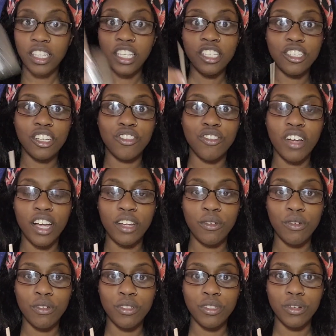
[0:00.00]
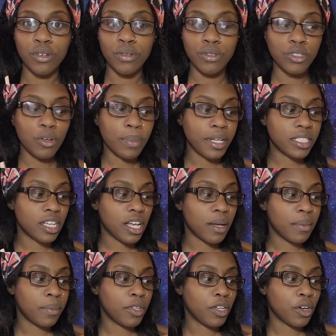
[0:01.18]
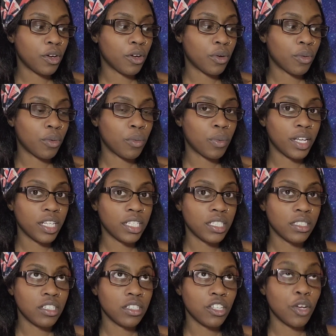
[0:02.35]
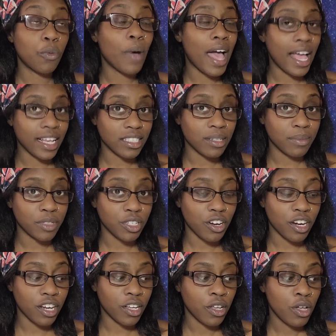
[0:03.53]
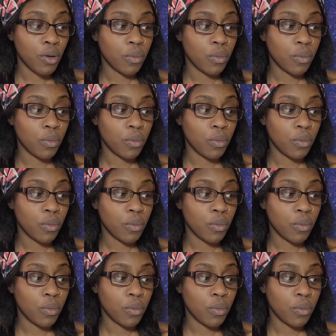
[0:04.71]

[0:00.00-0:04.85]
these are drying also. So by the time your wicks, your wax, I'm sorry,